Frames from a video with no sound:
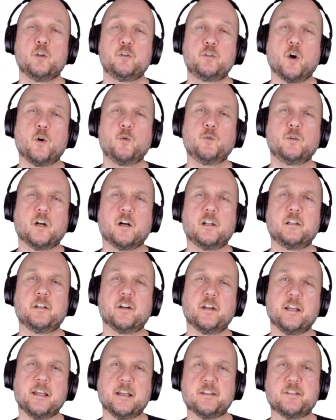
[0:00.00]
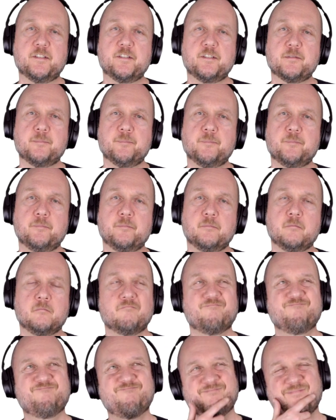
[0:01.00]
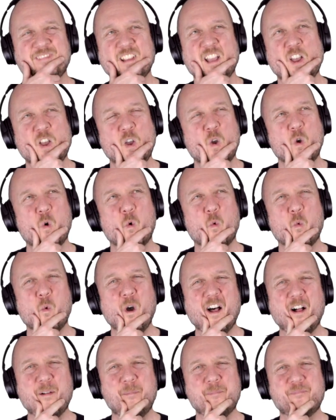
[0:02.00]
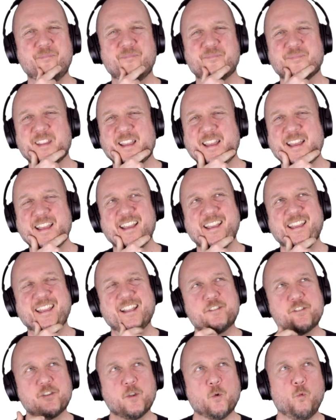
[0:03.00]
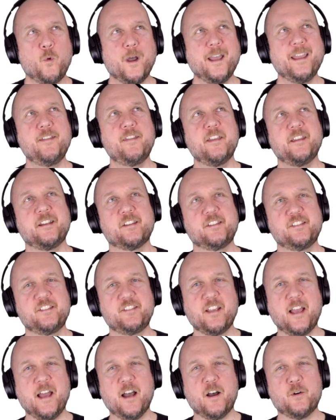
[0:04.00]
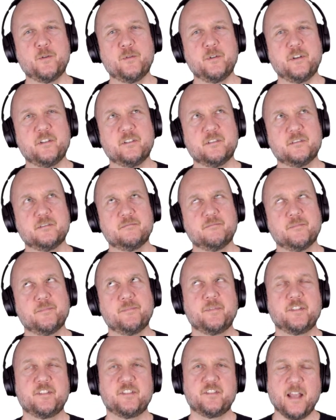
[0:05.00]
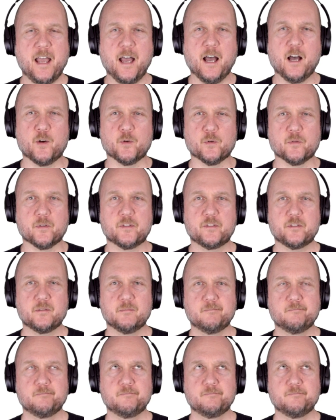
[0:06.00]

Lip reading: Tone color is, well, it's the way that a sound sounds.